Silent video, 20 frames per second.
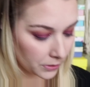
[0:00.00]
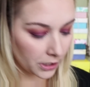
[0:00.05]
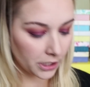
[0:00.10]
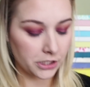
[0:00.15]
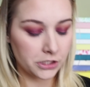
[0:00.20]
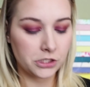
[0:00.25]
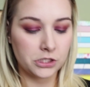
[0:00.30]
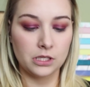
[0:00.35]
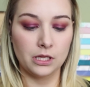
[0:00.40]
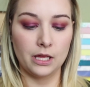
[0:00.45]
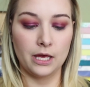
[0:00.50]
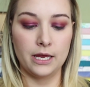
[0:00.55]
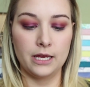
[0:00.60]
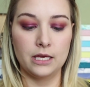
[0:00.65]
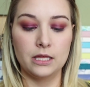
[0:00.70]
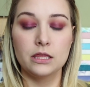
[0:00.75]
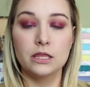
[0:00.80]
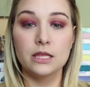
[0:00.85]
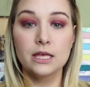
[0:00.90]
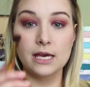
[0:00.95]
brush
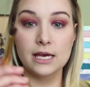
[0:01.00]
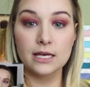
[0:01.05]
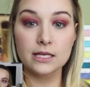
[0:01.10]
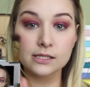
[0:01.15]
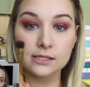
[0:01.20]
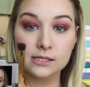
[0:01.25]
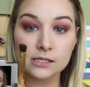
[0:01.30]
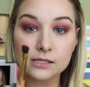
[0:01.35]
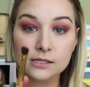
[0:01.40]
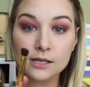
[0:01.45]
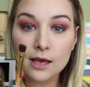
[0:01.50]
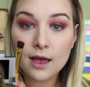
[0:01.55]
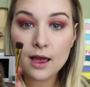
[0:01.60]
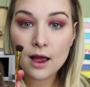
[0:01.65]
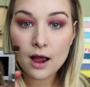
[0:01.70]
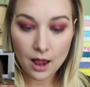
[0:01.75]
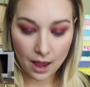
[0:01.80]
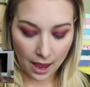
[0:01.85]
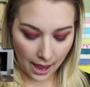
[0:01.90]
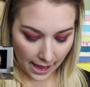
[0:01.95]
like this,
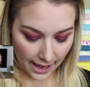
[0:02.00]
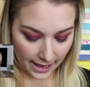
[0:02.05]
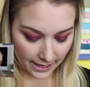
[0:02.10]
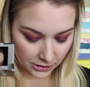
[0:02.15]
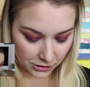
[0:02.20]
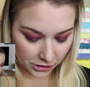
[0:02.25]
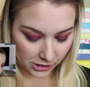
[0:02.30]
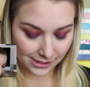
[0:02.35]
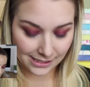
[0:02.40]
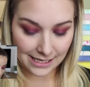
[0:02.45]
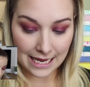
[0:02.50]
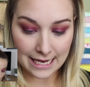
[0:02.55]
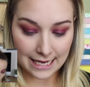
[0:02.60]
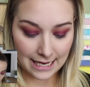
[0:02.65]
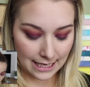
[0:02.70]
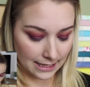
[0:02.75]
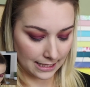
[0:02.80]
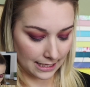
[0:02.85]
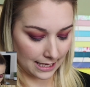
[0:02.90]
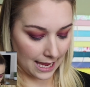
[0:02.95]
and she's
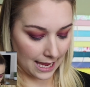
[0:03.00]
taking the